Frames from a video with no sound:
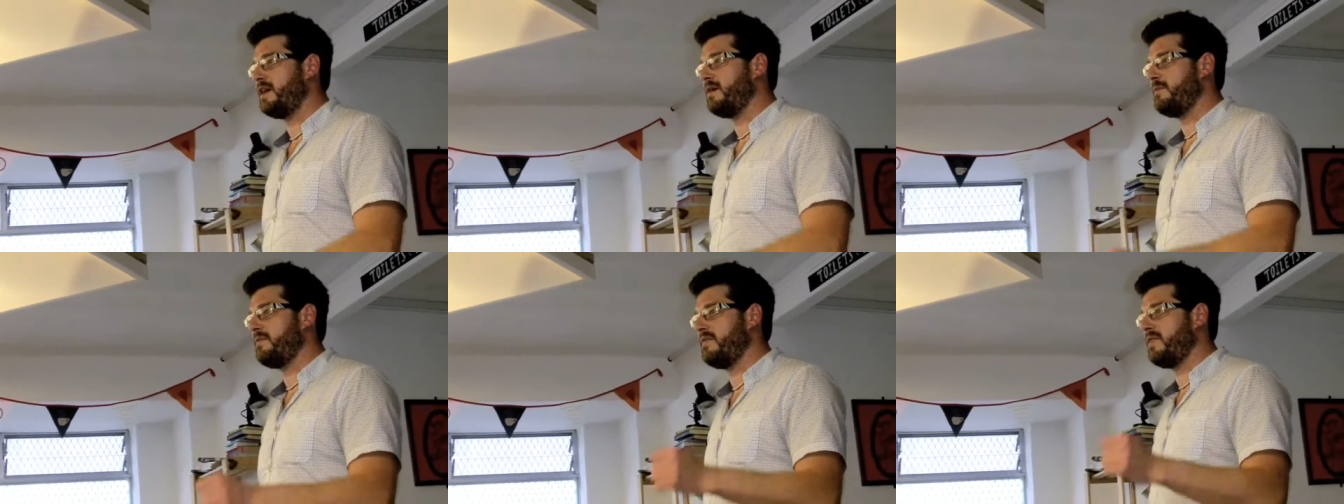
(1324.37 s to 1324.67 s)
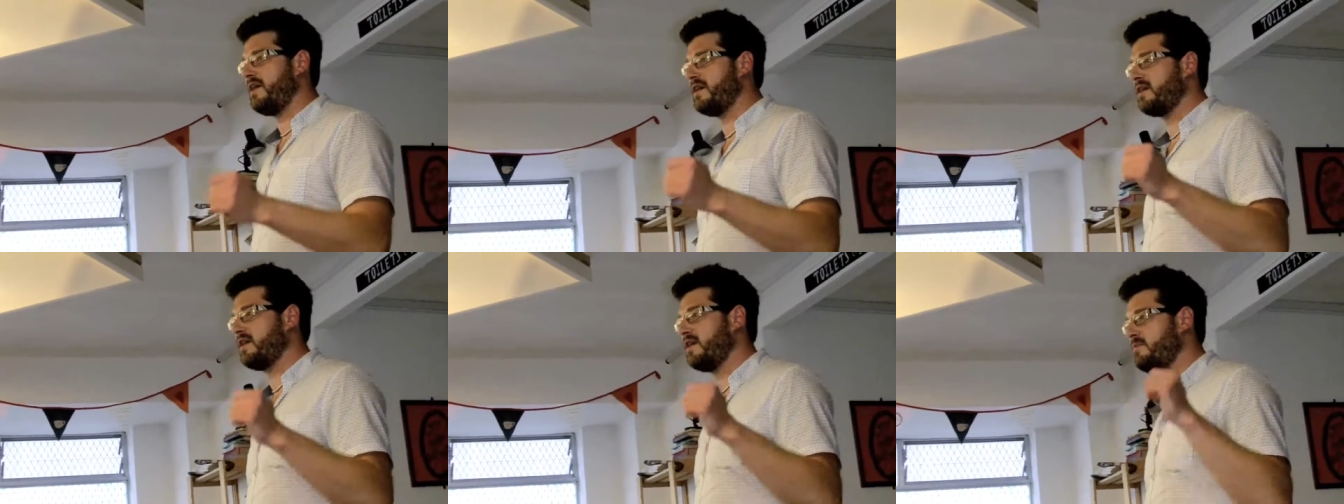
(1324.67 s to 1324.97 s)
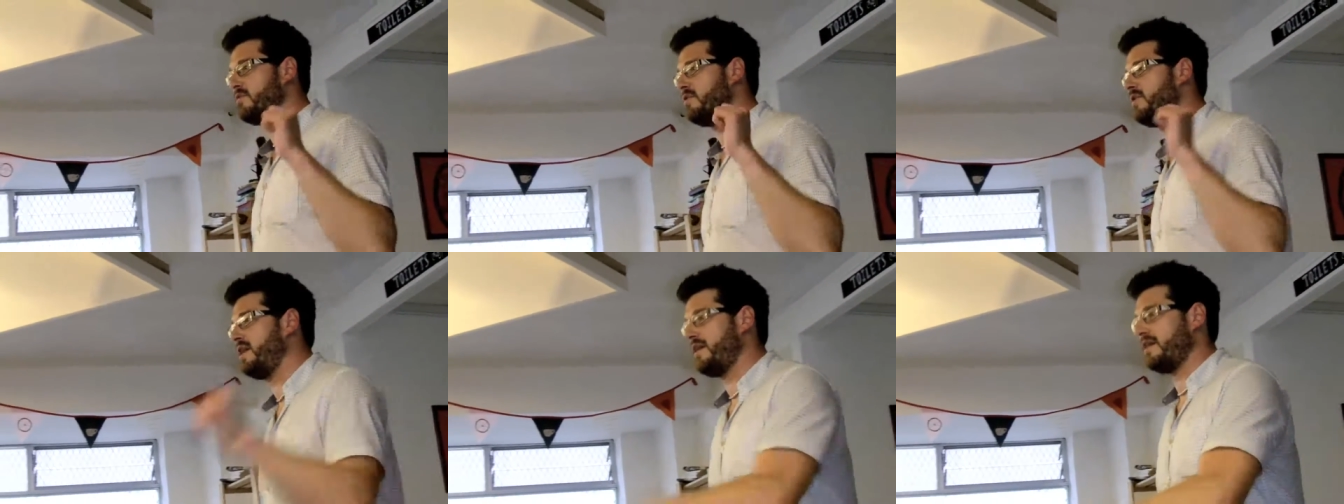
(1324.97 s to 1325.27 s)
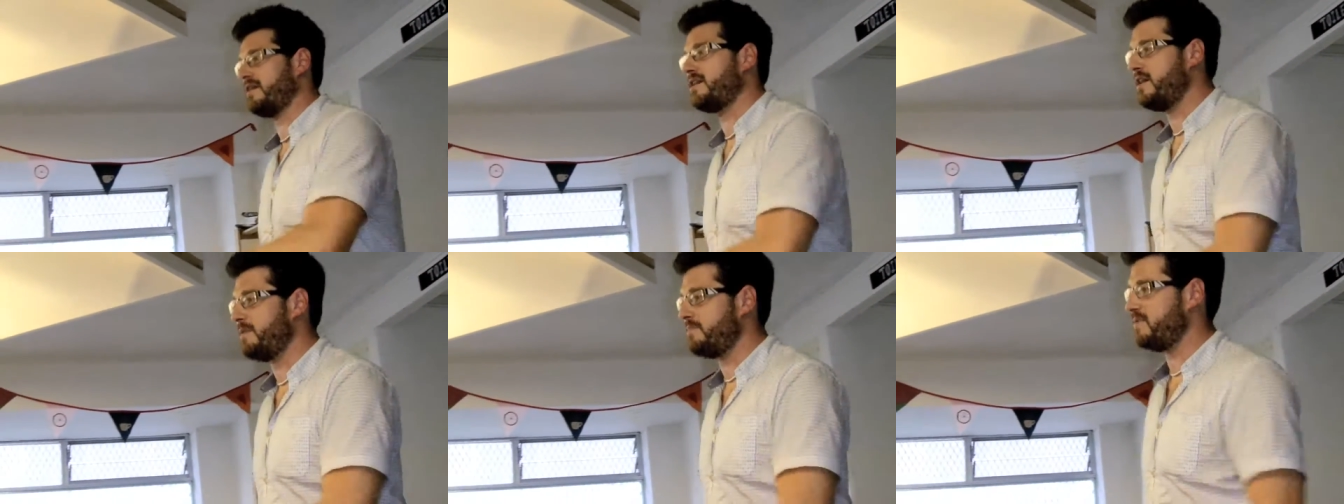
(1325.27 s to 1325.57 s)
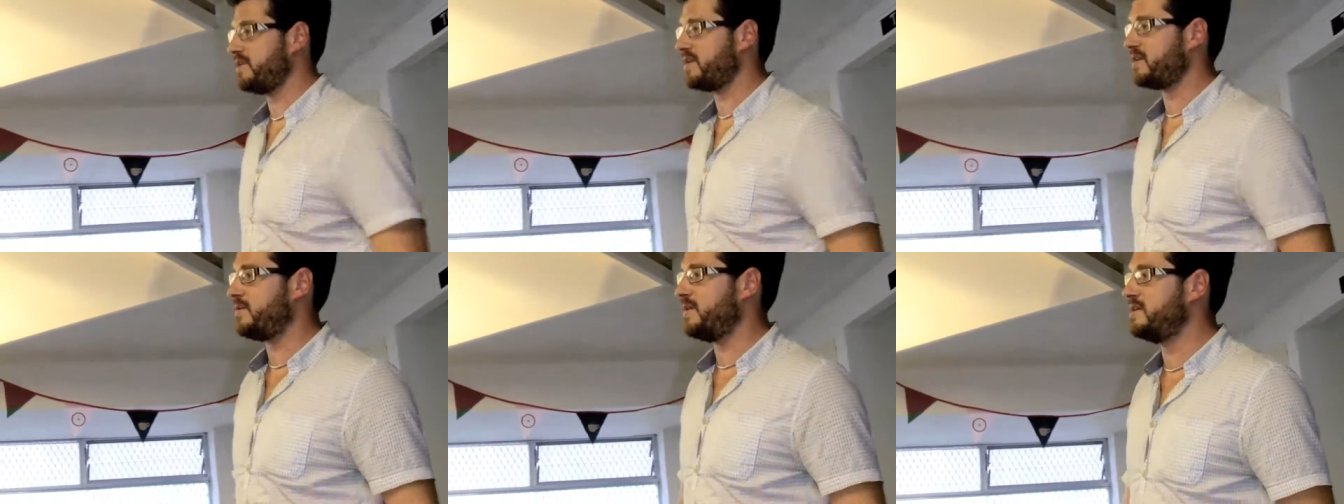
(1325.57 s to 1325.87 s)
I'm going to put out a
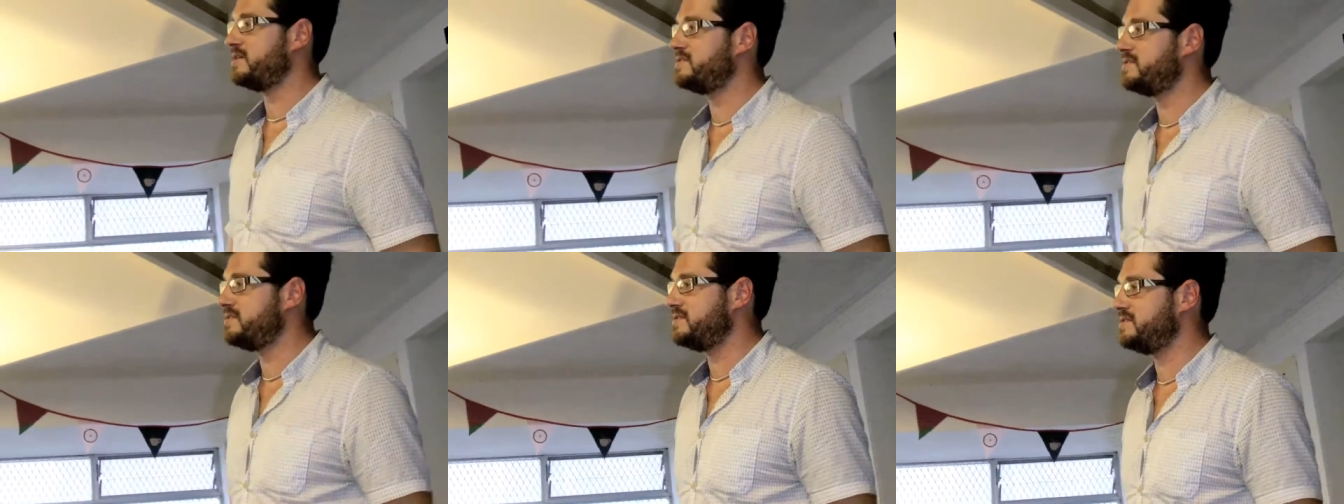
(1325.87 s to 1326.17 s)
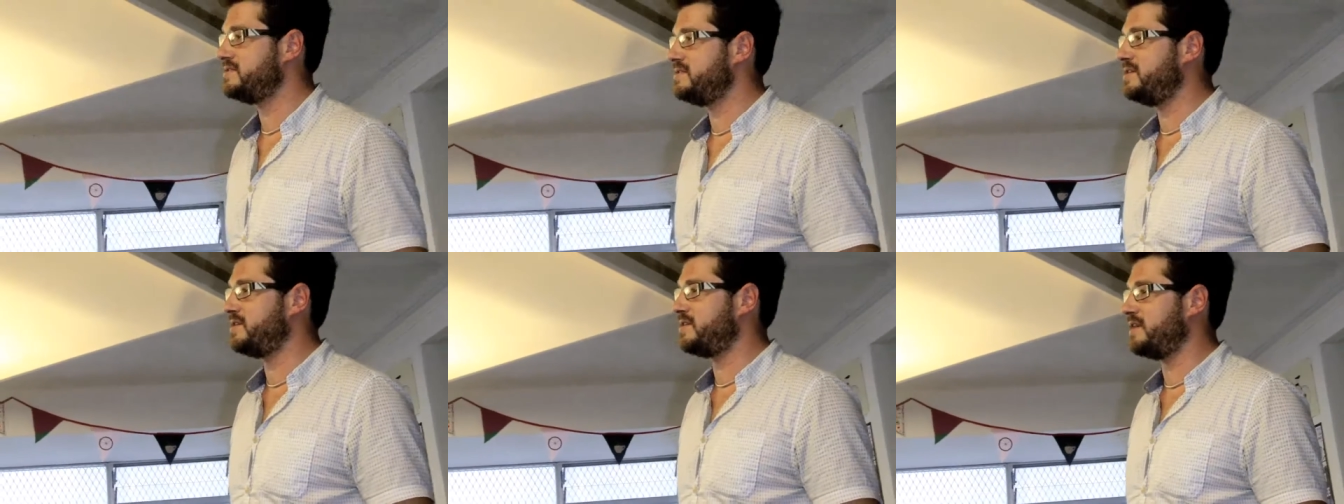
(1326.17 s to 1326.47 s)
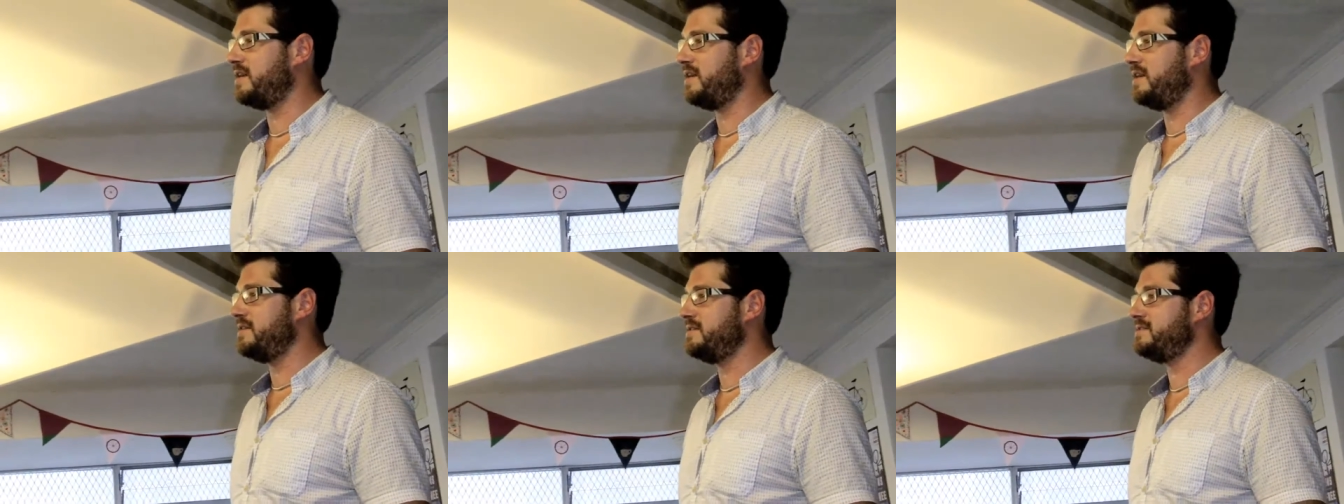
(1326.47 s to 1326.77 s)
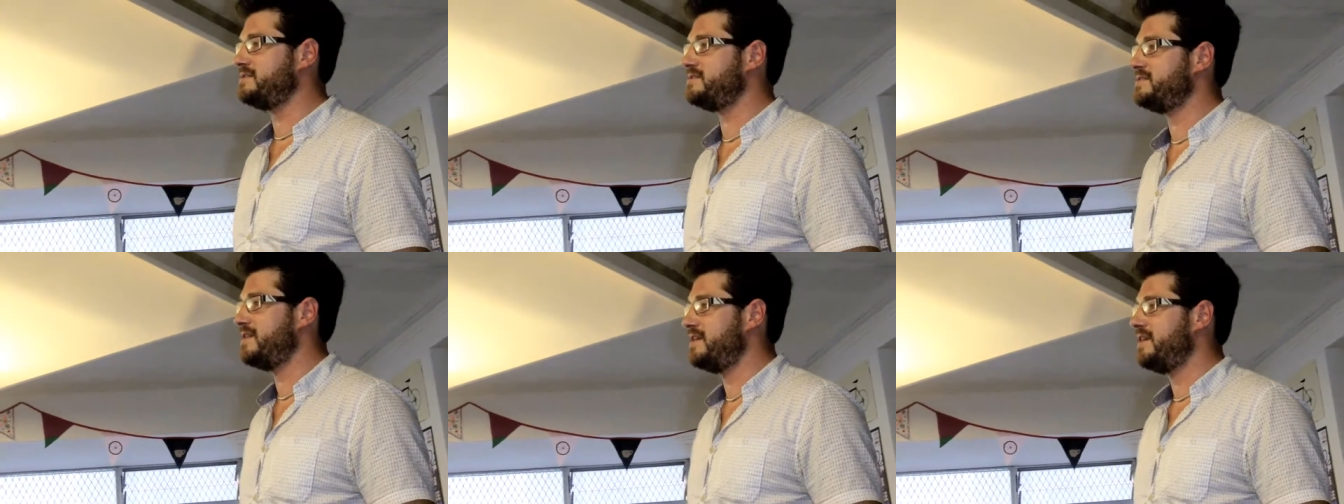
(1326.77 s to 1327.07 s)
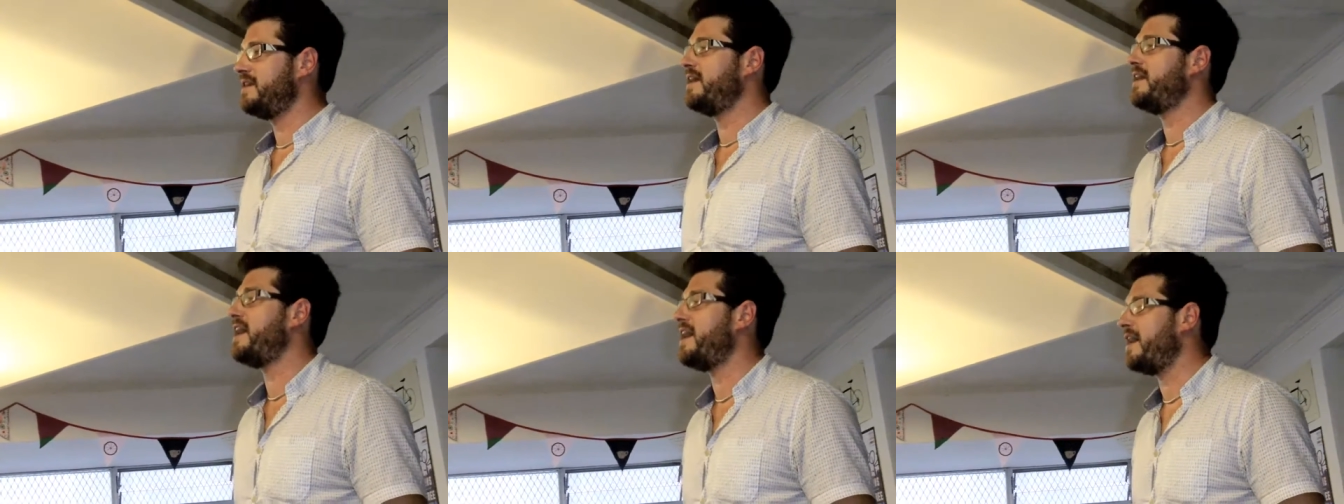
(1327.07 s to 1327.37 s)
couple of questions to you
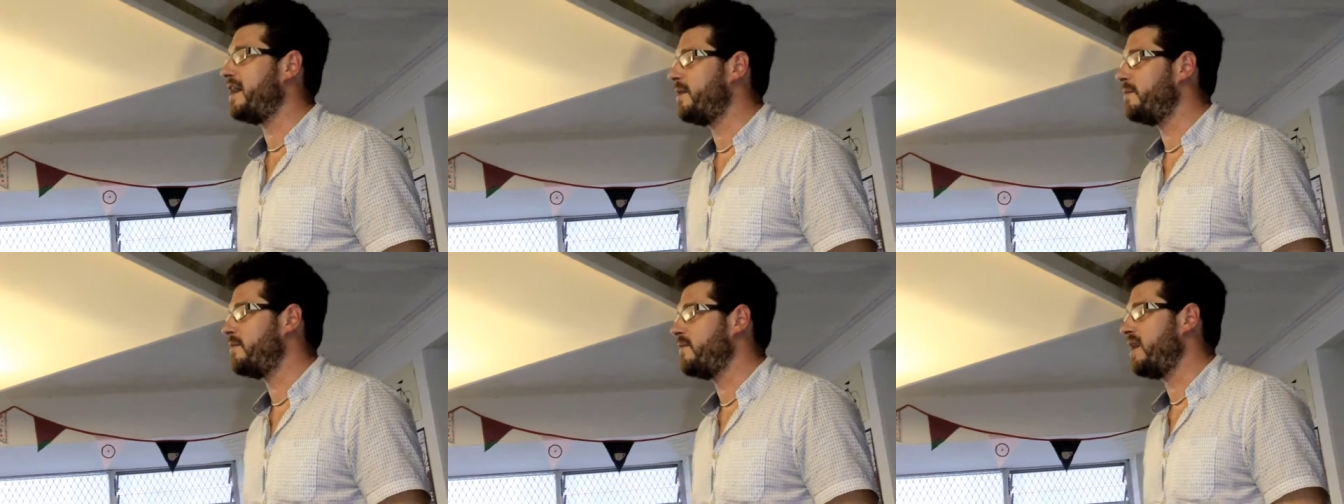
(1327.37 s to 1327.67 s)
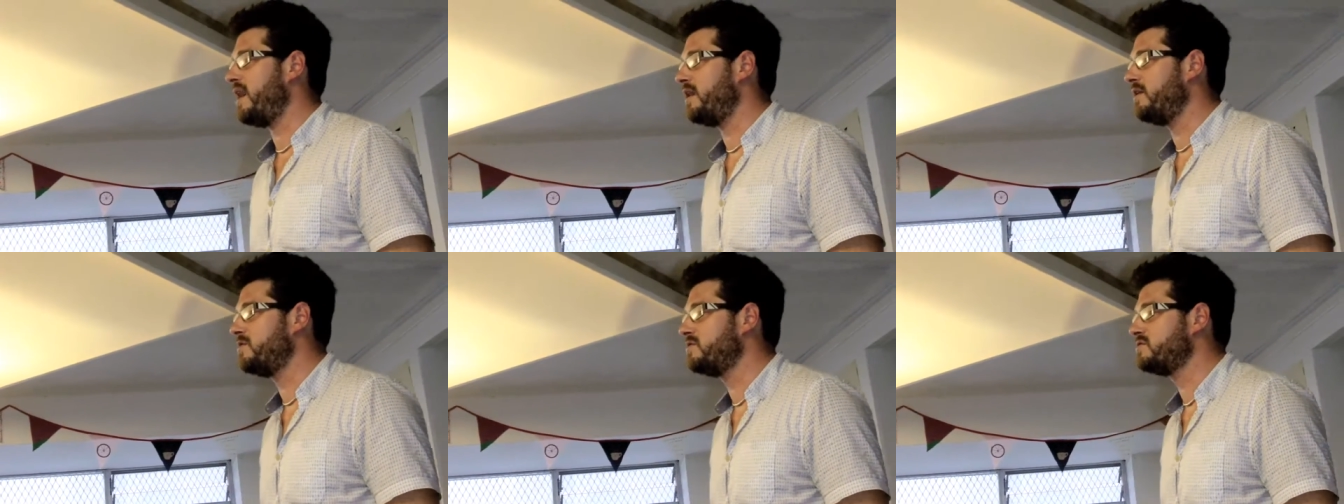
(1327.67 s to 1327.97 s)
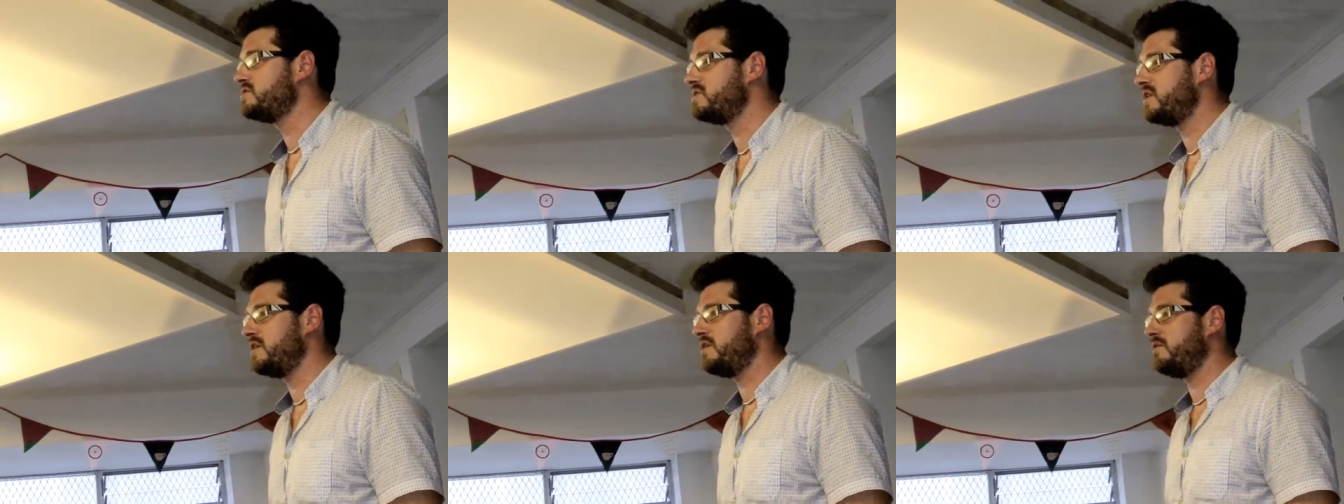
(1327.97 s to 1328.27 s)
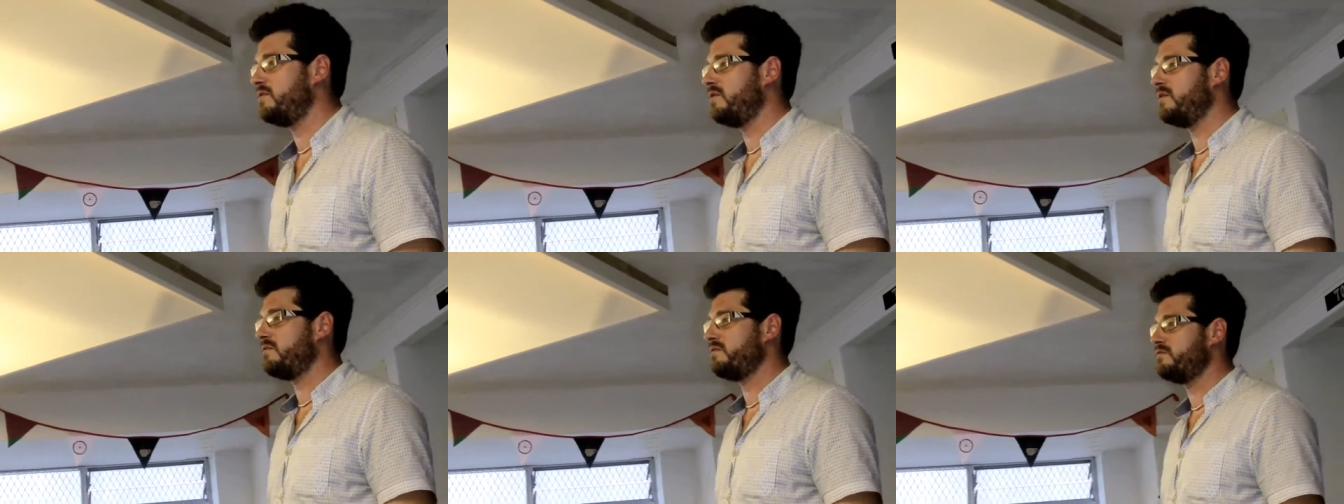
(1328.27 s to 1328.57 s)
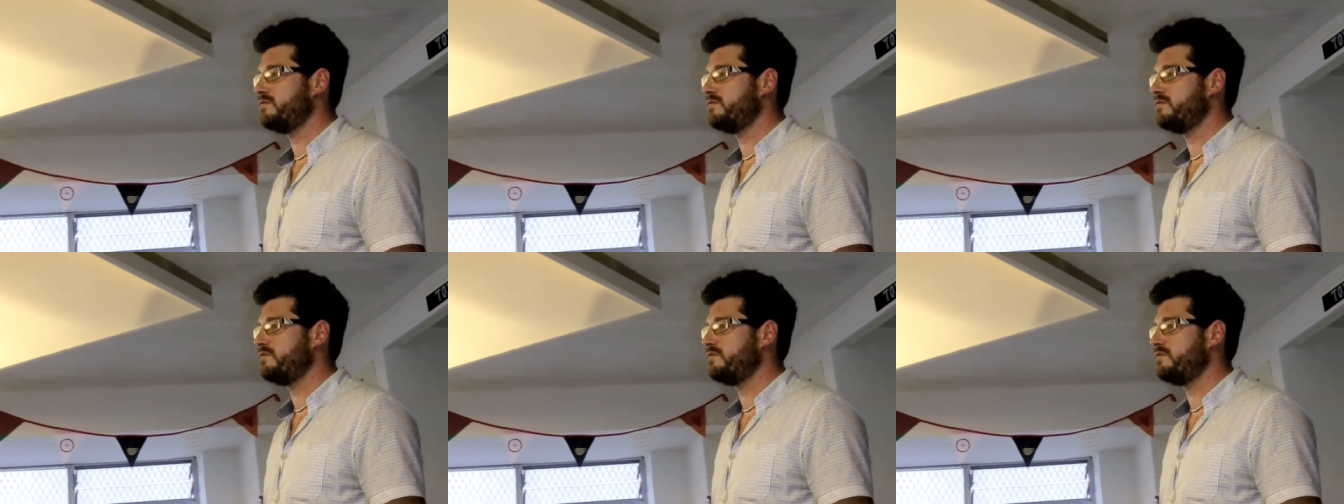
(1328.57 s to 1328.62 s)
guys, and also